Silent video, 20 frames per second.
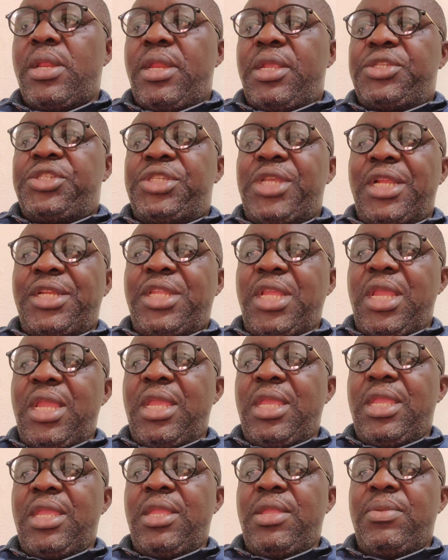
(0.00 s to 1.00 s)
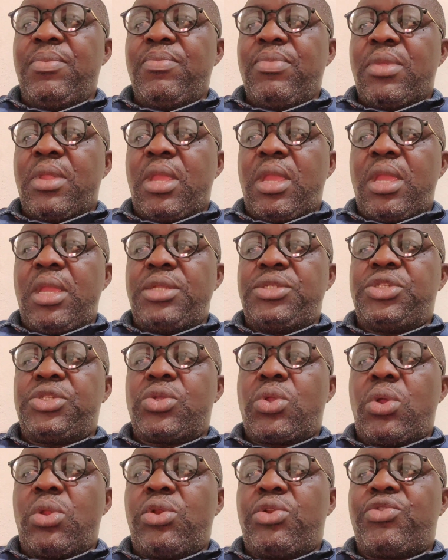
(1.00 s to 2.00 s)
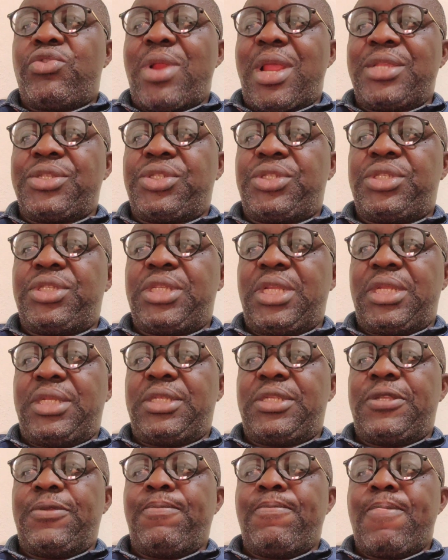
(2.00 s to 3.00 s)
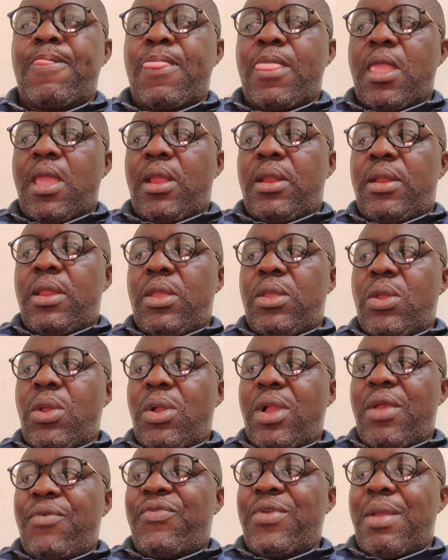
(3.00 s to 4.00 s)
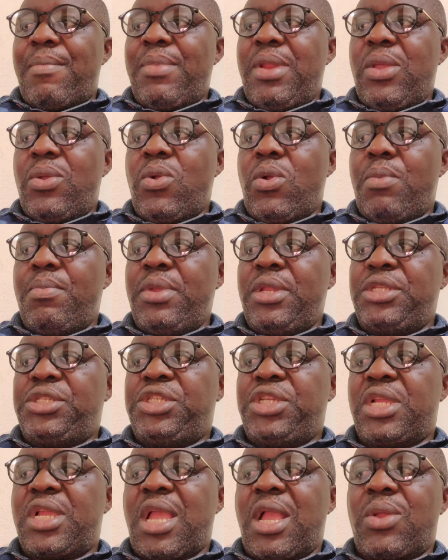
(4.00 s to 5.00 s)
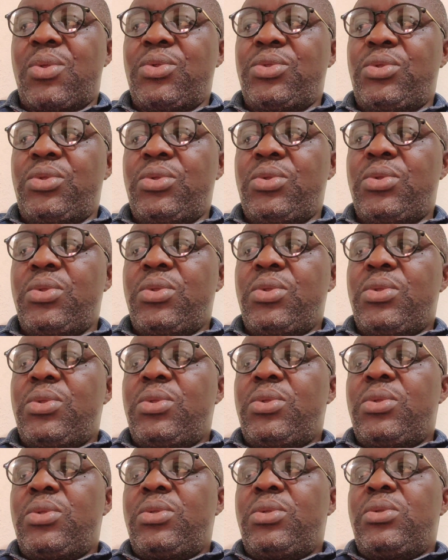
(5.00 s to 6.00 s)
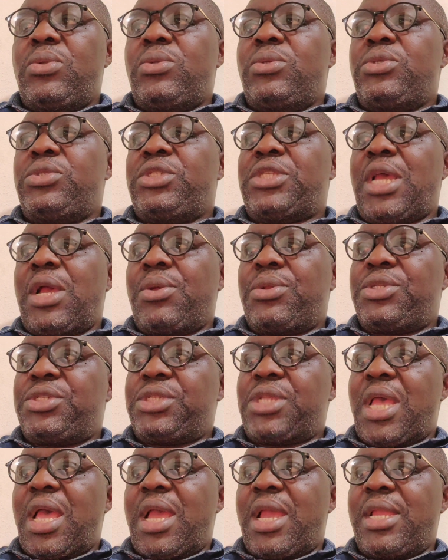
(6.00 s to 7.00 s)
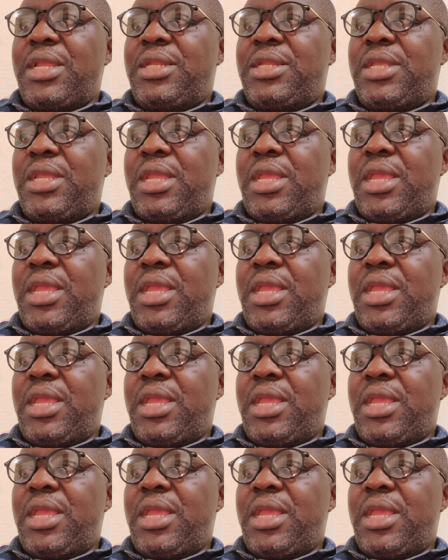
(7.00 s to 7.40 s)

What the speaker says: The setting is contrasted. The Younger family home in Chicago South Side